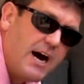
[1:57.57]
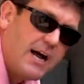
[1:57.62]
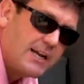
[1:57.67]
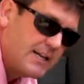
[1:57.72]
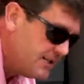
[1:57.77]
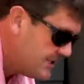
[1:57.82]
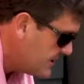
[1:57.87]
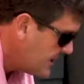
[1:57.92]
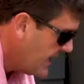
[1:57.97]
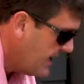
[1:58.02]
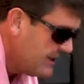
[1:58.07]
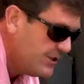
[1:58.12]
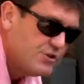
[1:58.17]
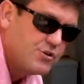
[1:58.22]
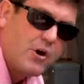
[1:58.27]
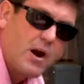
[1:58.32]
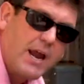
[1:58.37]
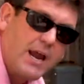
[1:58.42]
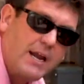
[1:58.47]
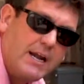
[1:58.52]
condensate
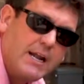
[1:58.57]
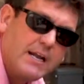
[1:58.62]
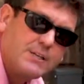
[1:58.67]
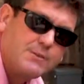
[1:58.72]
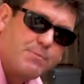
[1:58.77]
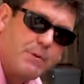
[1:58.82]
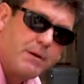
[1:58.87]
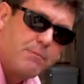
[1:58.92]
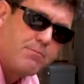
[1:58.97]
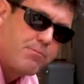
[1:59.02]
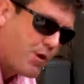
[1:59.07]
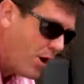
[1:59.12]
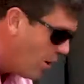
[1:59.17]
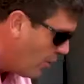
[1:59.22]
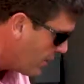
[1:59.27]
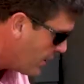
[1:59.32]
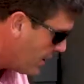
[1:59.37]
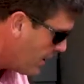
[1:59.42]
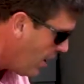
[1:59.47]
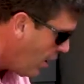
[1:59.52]
drain has been
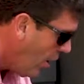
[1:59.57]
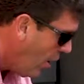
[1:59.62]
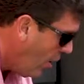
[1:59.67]
broken